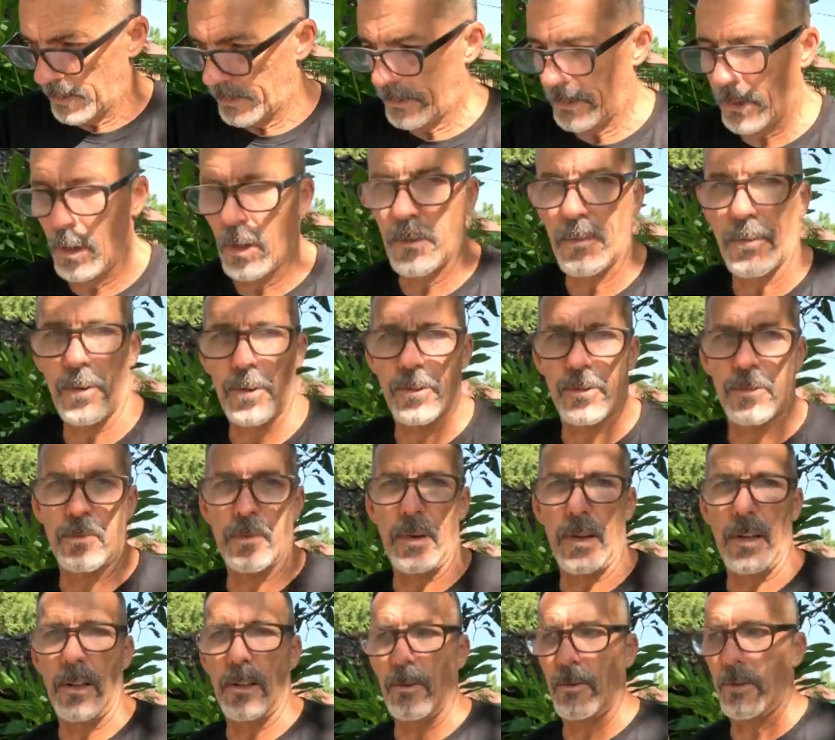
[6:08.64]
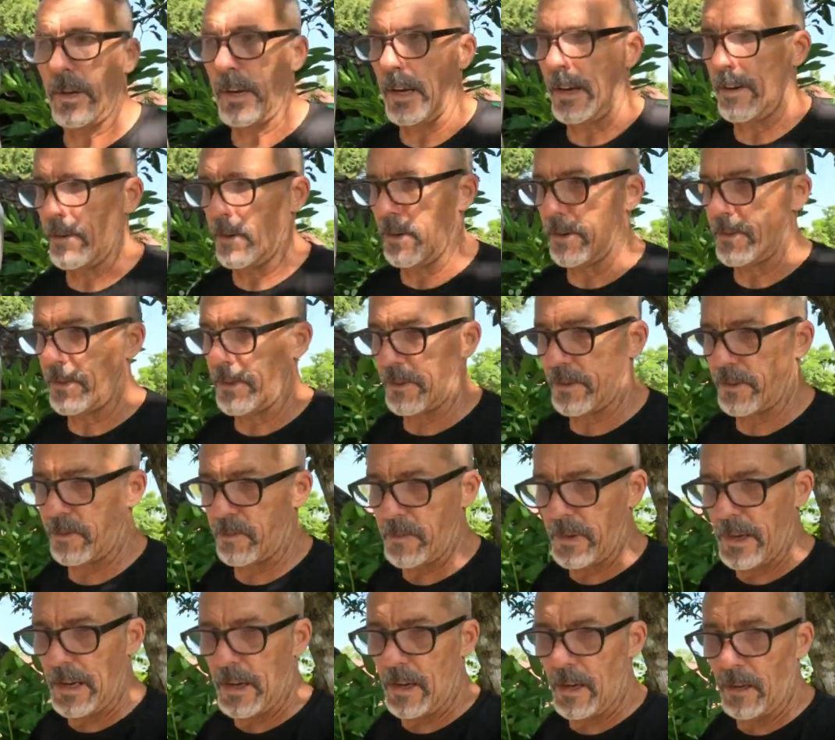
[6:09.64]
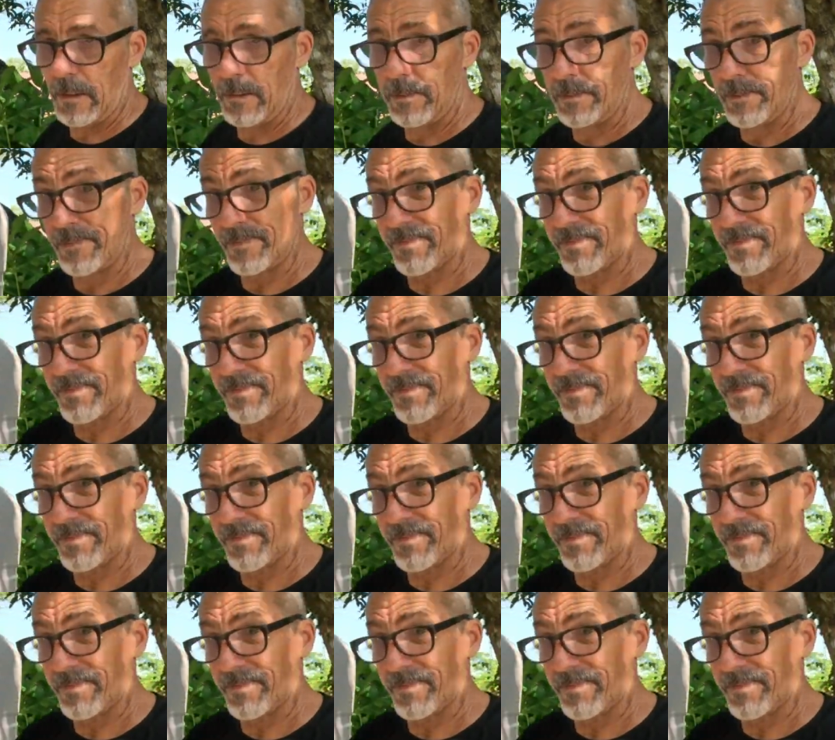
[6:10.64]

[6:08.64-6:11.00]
sulfur smell or whatever. It's a smell